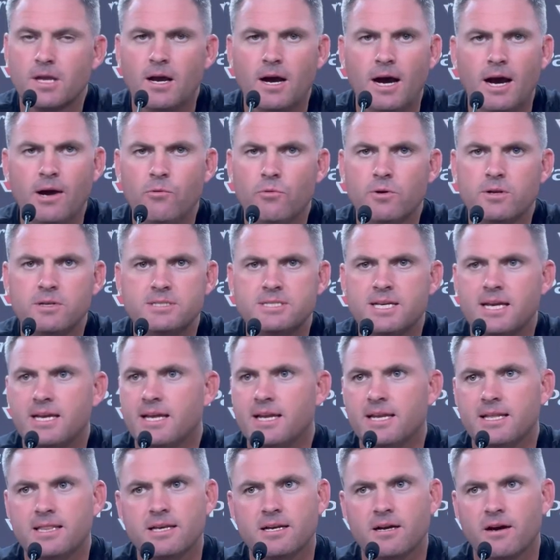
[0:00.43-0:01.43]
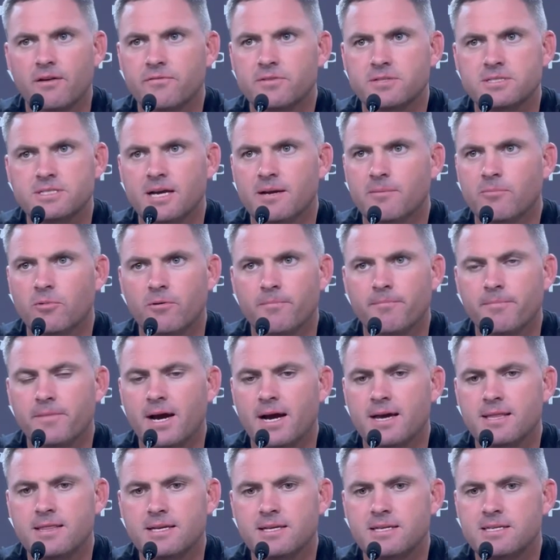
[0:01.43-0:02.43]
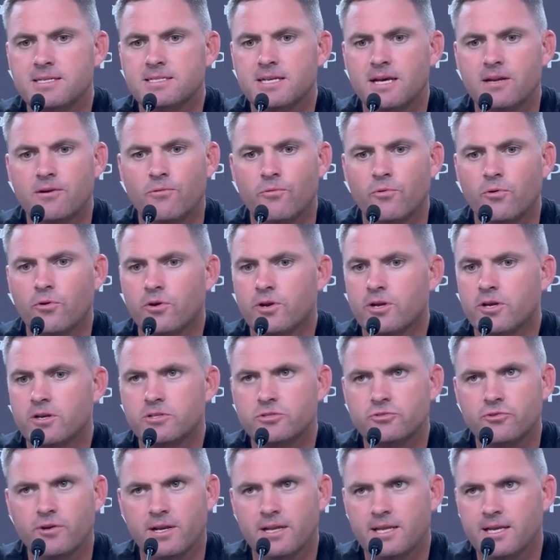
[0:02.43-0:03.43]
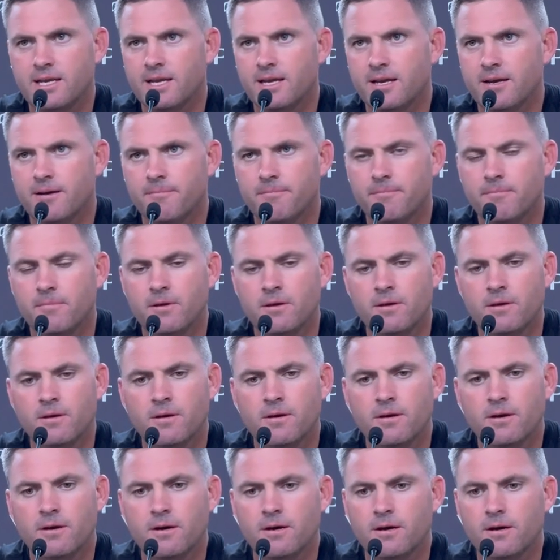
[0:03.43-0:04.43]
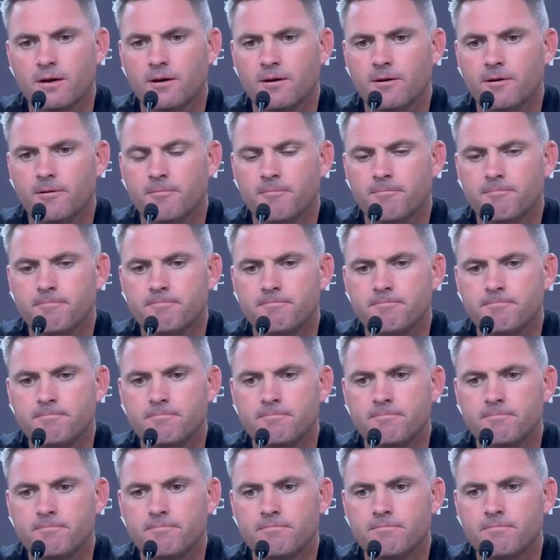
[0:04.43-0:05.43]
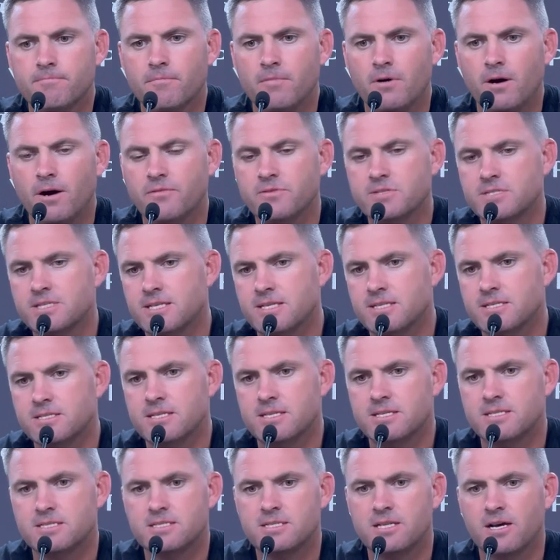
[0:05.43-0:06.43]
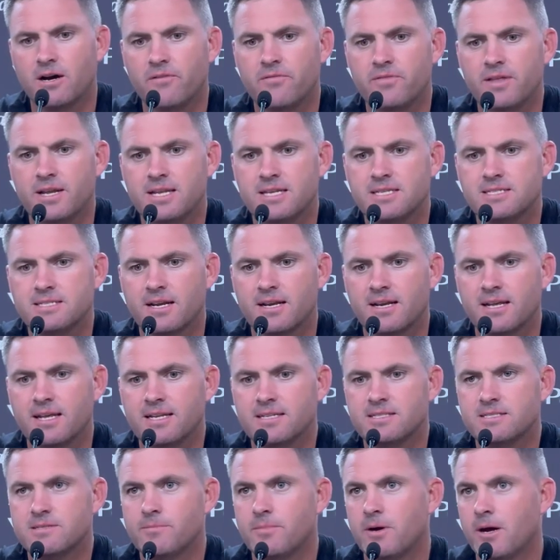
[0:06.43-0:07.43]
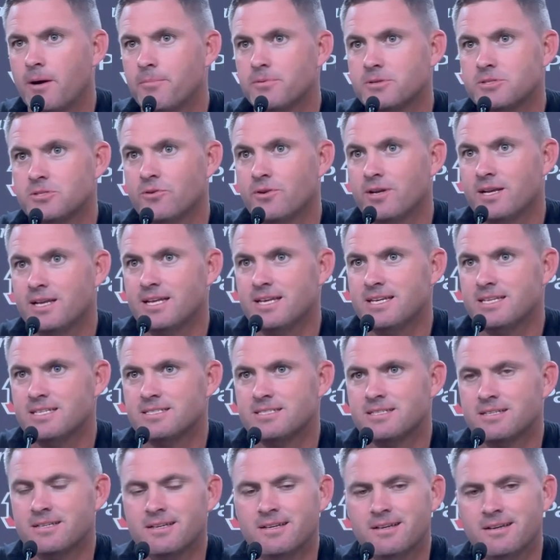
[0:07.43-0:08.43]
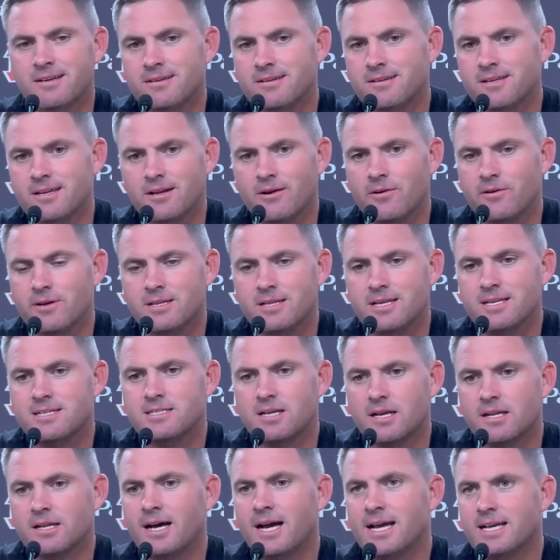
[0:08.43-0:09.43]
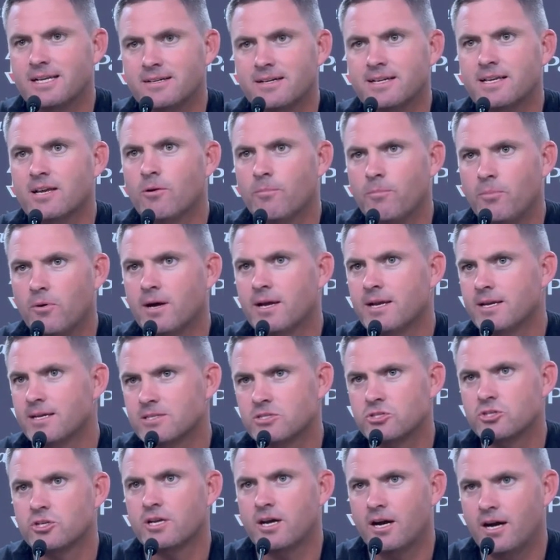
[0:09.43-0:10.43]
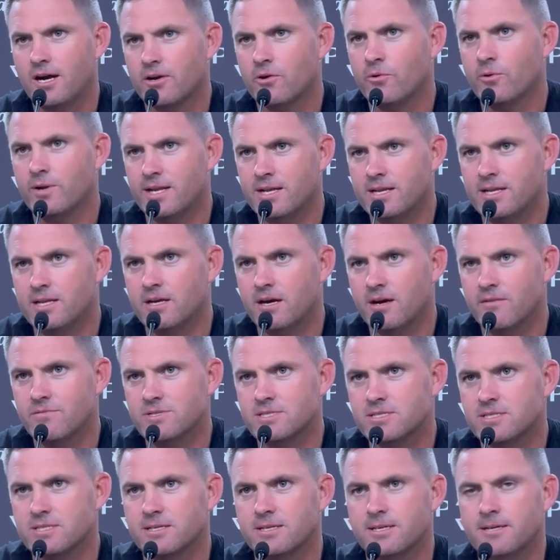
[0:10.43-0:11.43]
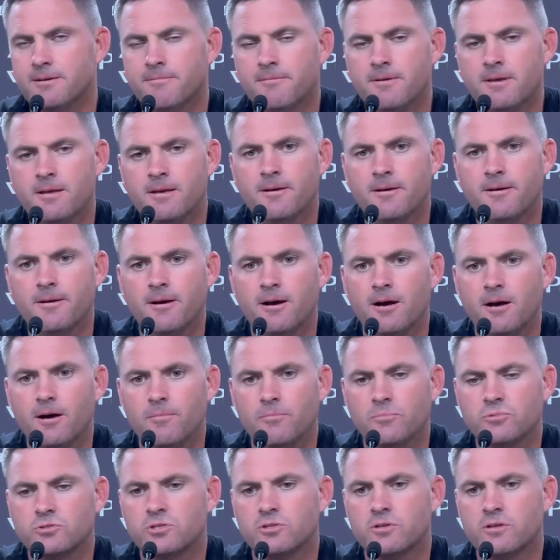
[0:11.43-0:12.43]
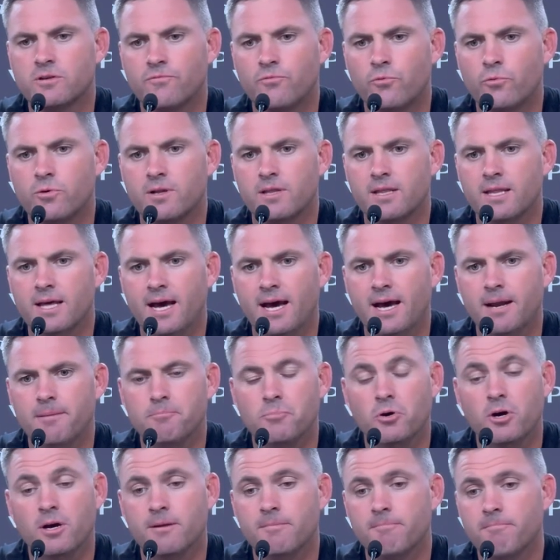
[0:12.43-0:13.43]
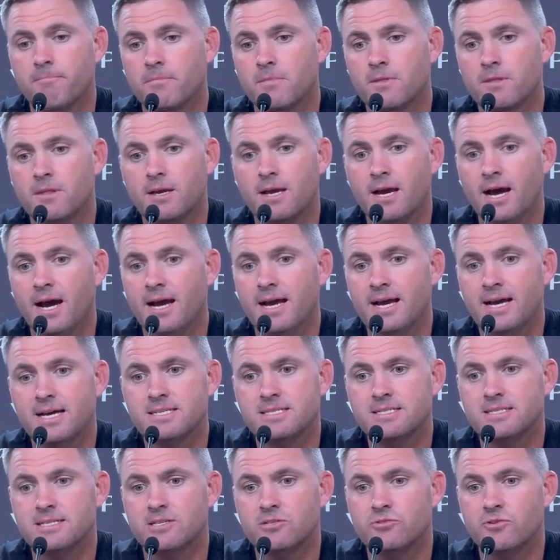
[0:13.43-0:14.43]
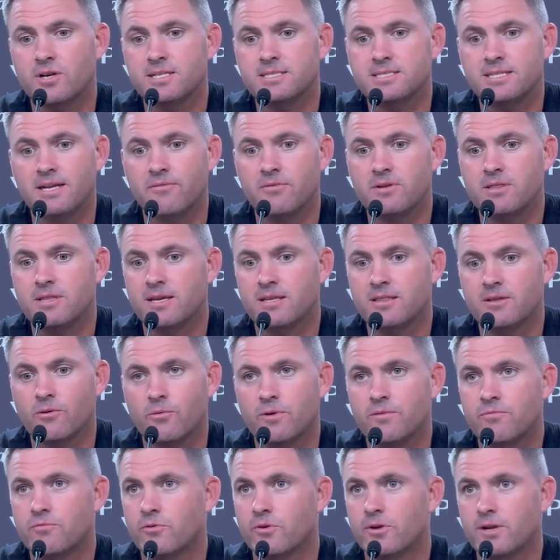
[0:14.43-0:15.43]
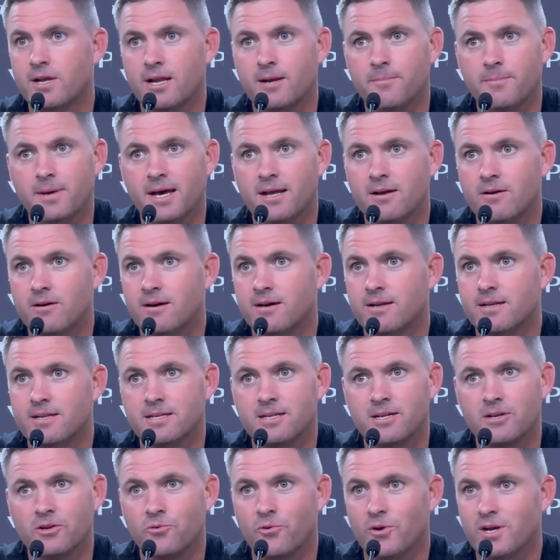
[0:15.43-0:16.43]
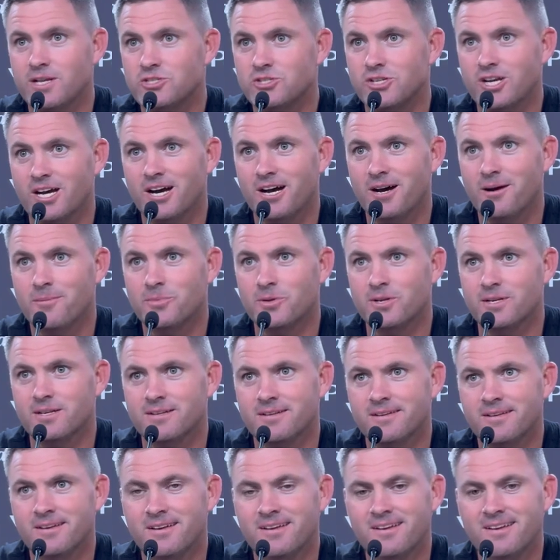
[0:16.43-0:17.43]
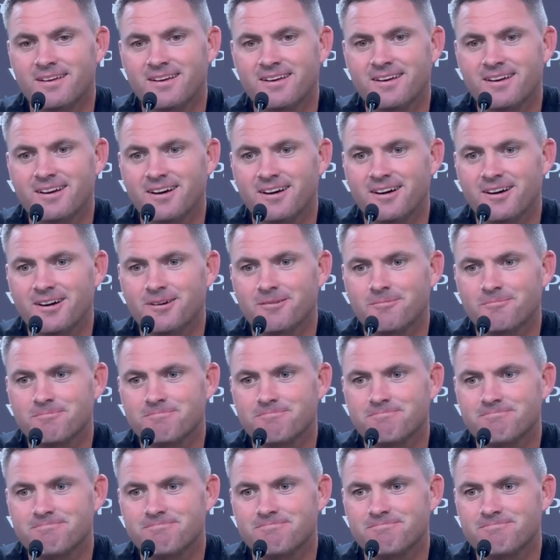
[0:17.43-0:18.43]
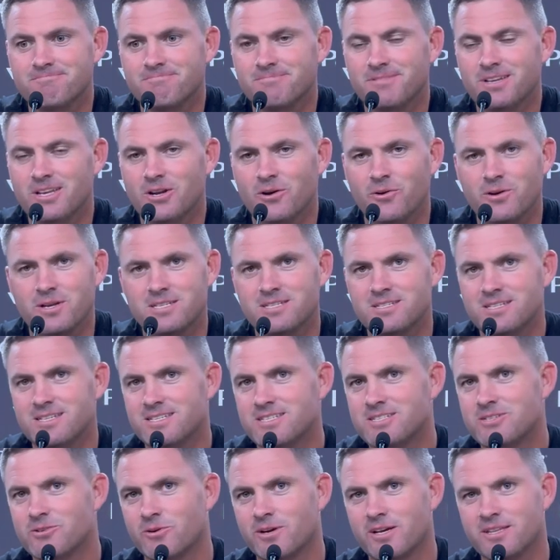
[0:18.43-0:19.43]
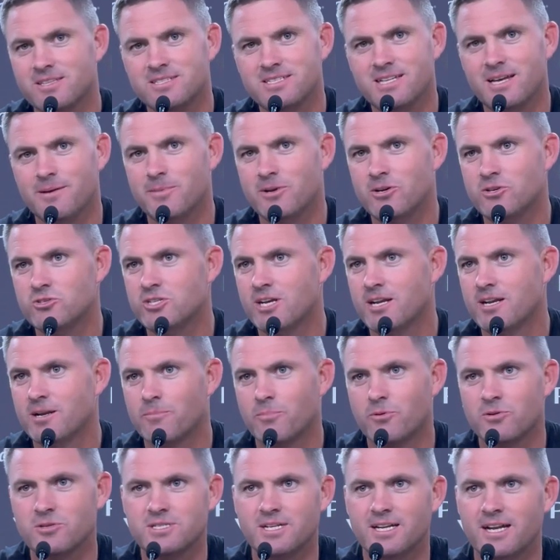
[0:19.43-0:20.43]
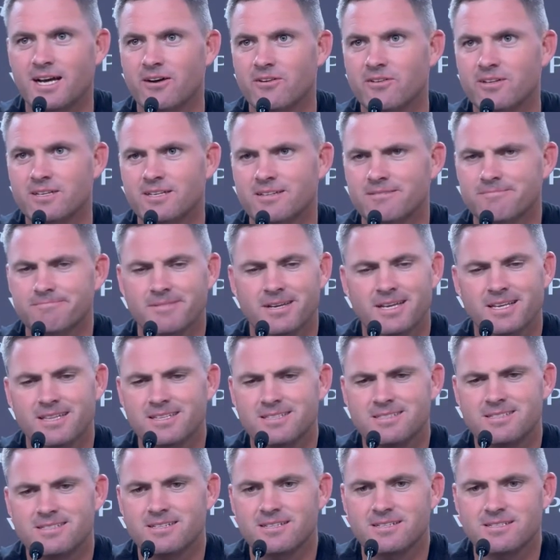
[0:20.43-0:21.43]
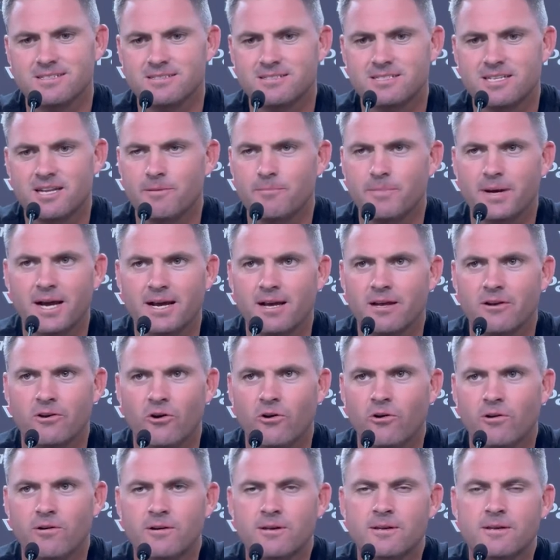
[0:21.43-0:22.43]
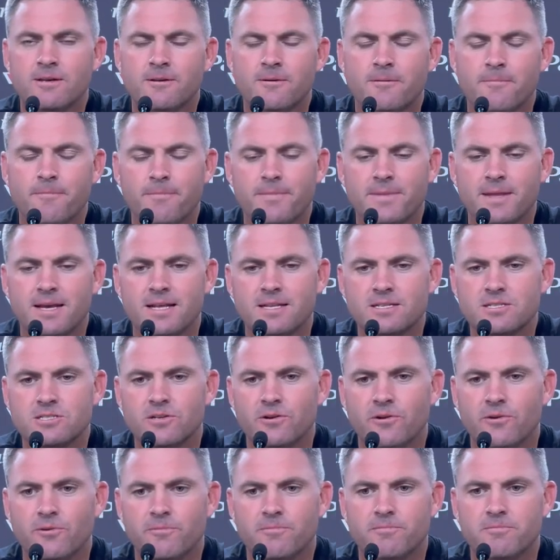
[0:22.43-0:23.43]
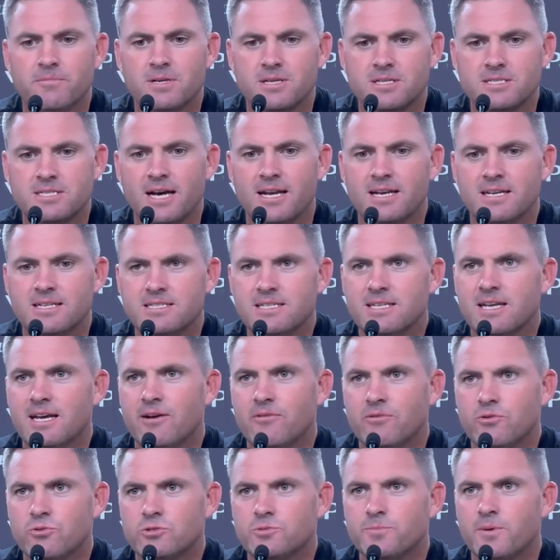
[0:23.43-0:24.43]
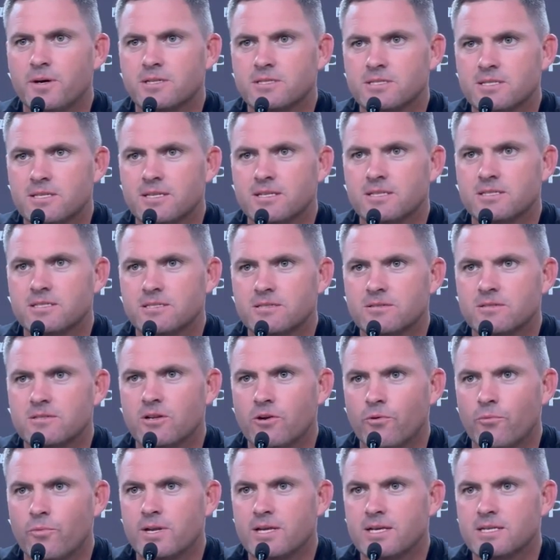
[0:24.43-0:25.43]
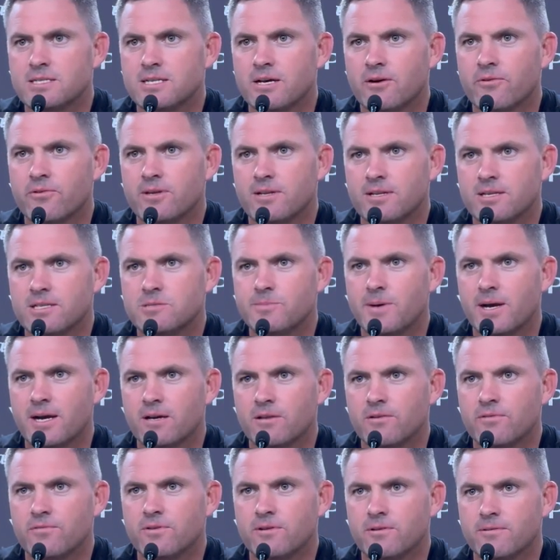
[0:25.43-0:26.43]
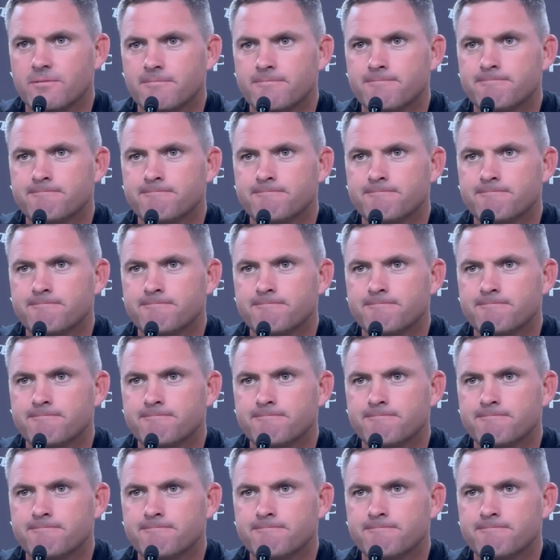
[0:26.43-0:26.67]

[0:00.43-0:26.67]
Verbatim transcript: I wouldn't take anything off the table. I think he's had a really good training camp. Um, obviously, it's it's tough that he's not going to get some opportunities. You know, it's unlikely he'll play against Chicago and Indy. Obviously, um, was looking forward to that. But the guy has addressed everything that we've thrown at him head on and done a great job. And um, you know, he's he's still got the same energetic personality, and and this didn't set him back at all. And so excited to see how he responds to this. You know, when he gets healthy and gets back on the field.